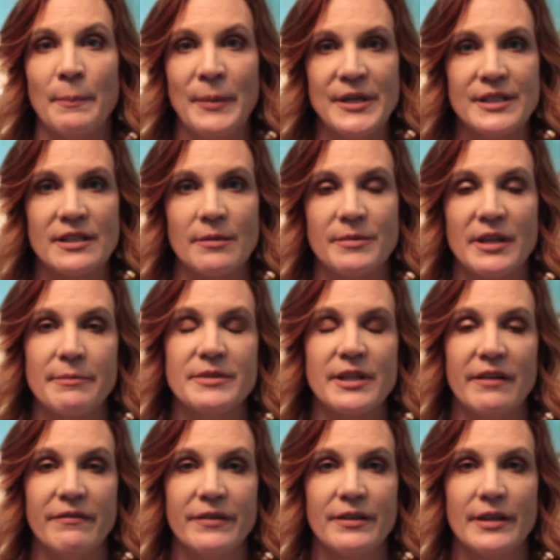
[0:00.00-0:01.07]
but sometimes
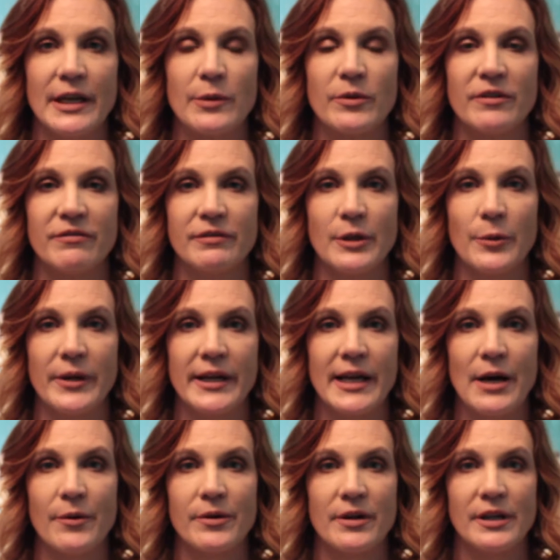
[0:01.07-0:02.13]
I feel like we're floating
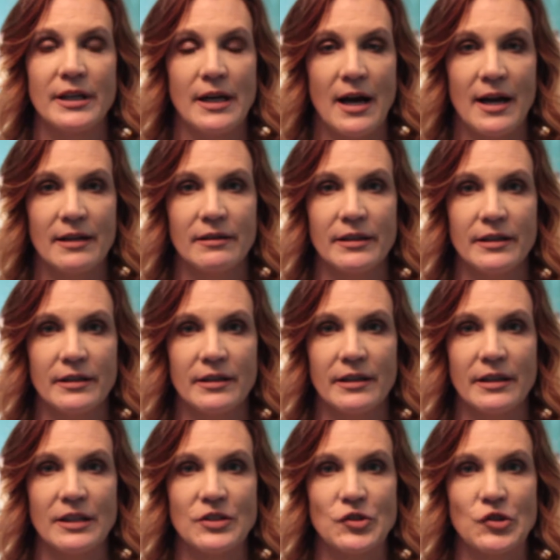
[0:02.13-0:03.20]
out on an island
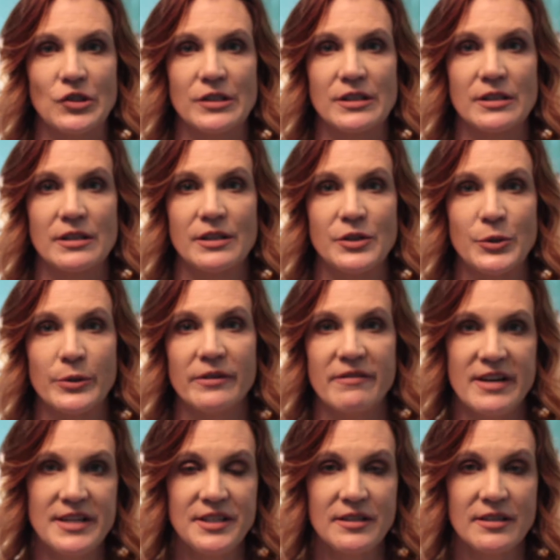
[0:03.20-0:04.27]
and it's just the two of
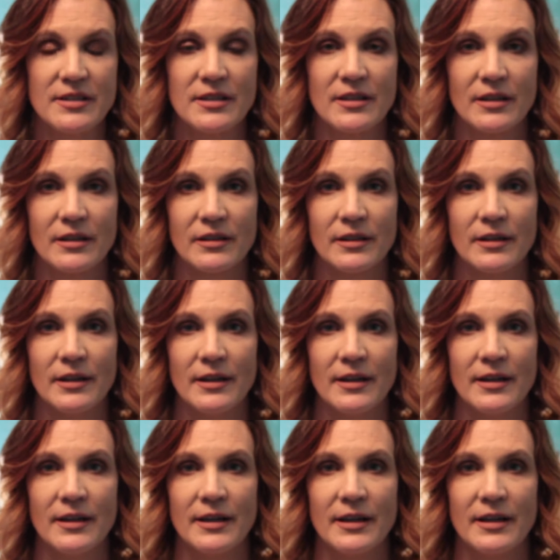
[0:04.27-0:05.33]
us.
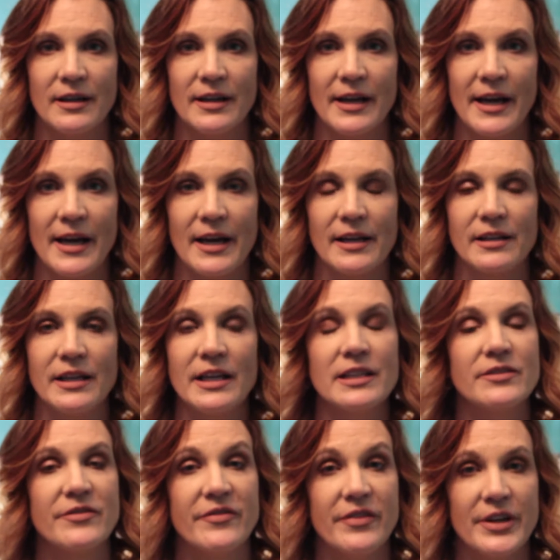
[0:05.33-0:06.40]
And
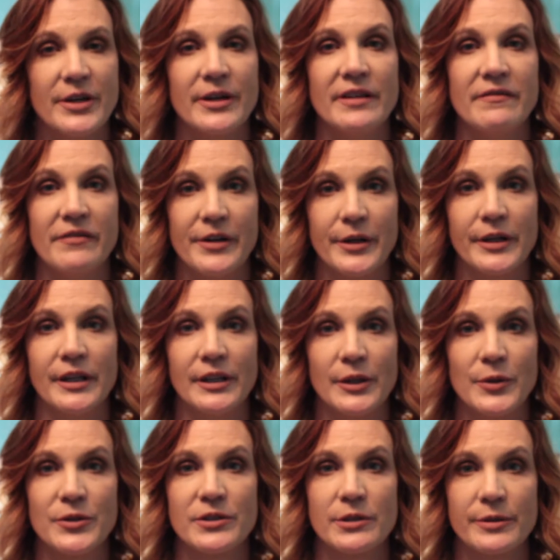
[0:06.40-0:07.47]
he's very, very
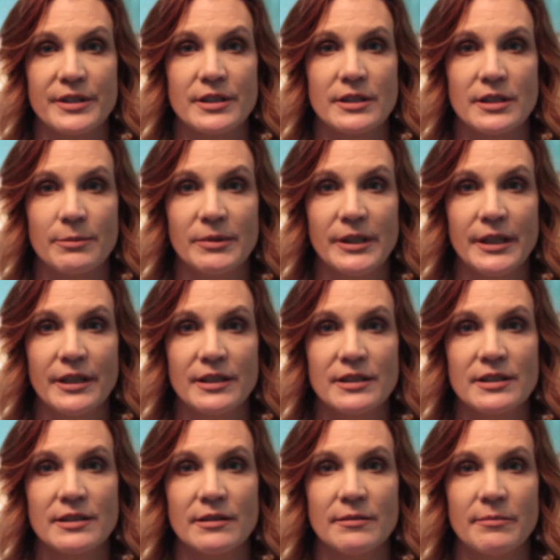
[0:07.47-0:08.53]
close to his
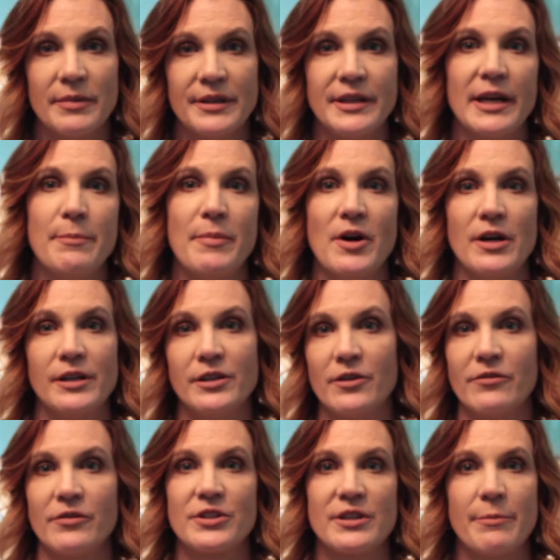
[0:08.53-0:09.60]
siblings, but they bond
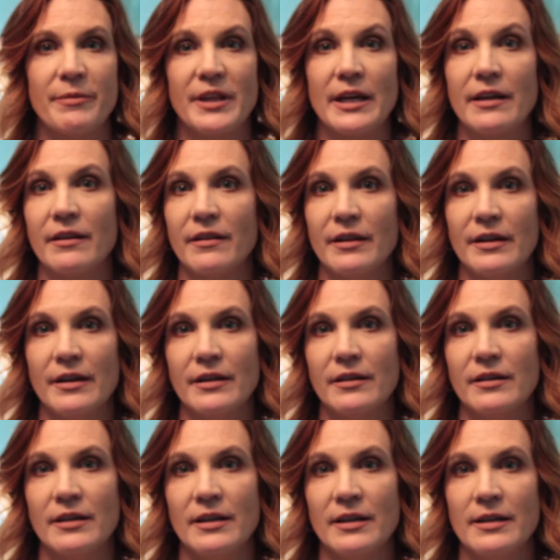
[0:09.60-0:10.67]
something that
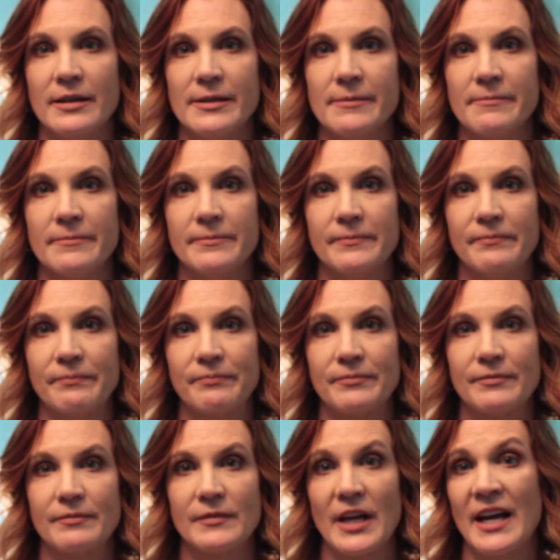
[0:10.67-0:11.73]

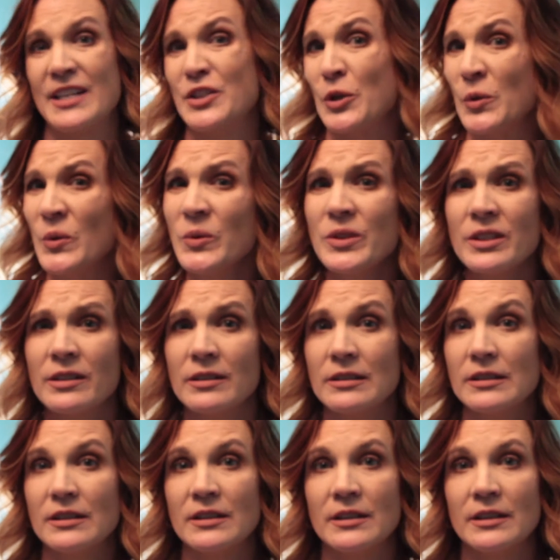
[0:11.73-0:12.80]
I don't.
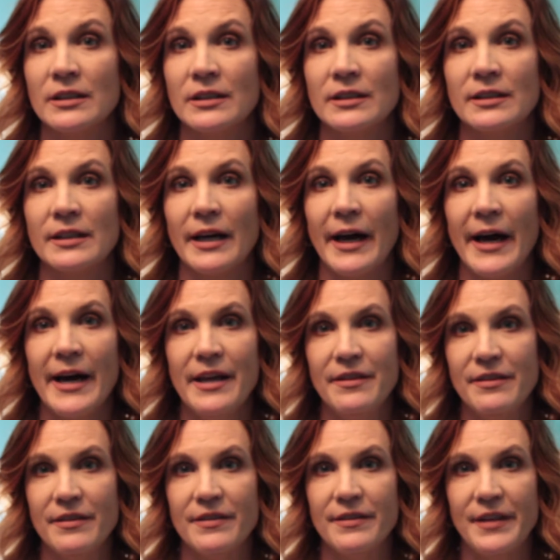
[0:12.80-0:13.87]

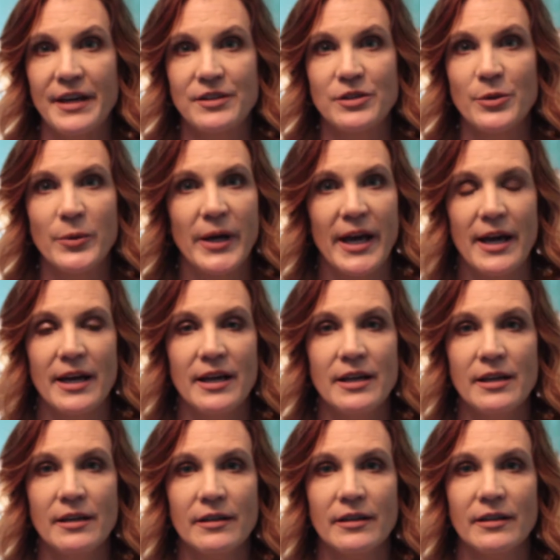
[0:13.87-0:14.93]
And that's
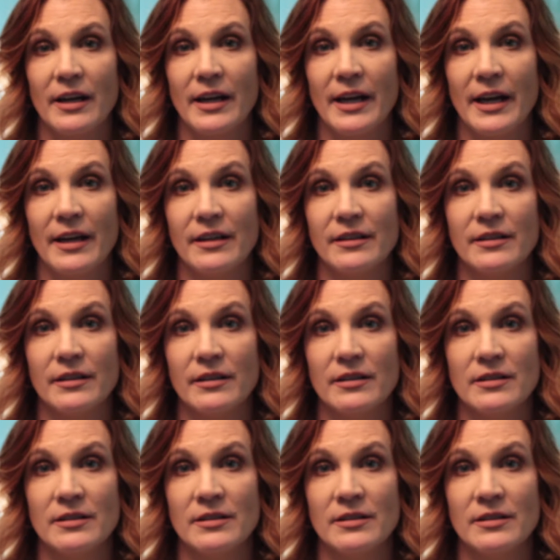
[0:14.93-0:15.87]
okay. And